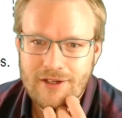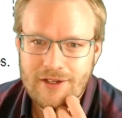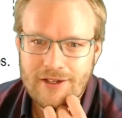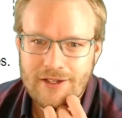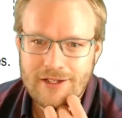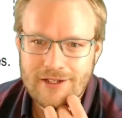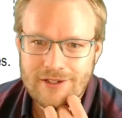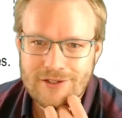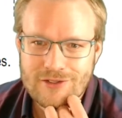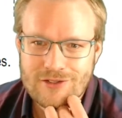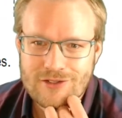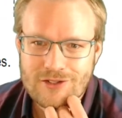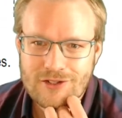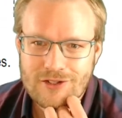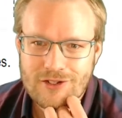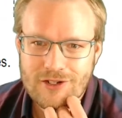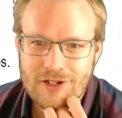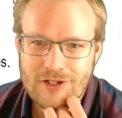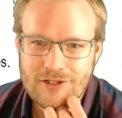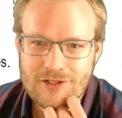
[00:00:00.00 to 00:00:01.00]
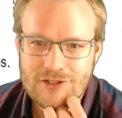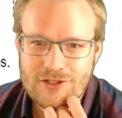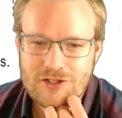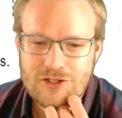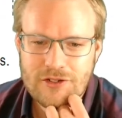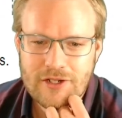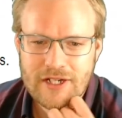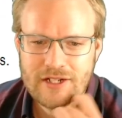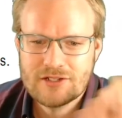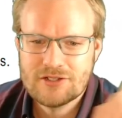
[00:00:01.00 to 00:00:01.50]
Is cos
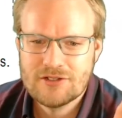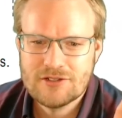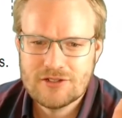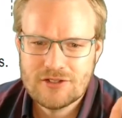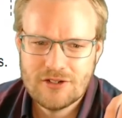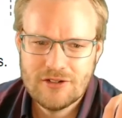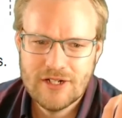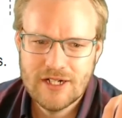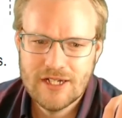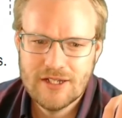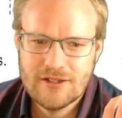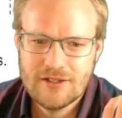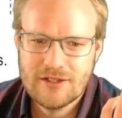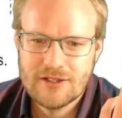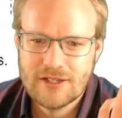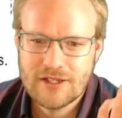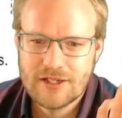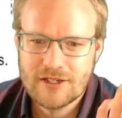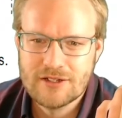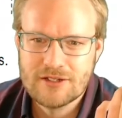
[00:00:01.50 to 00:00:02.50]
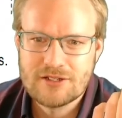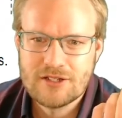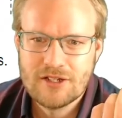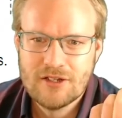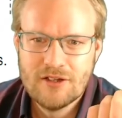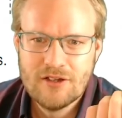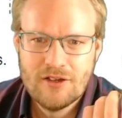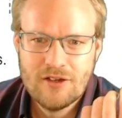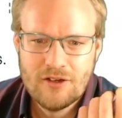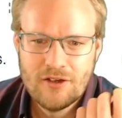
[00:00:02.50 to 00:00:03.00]
2x. So really the thing is,
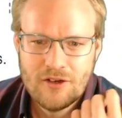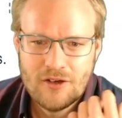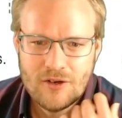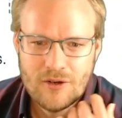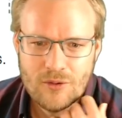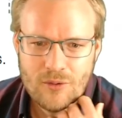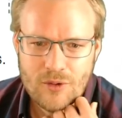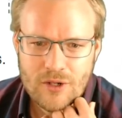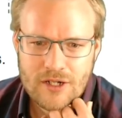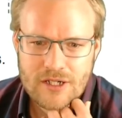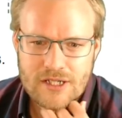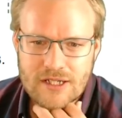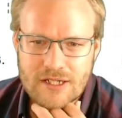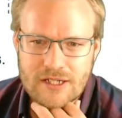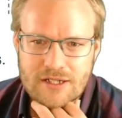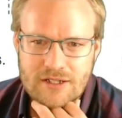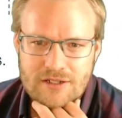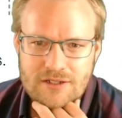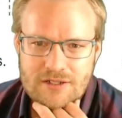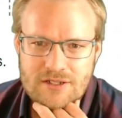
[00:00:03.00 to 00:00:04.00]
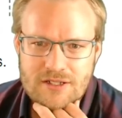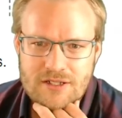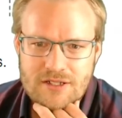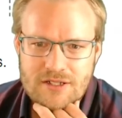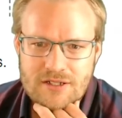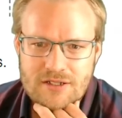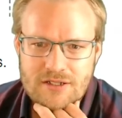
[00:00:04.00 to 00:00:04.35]
what is,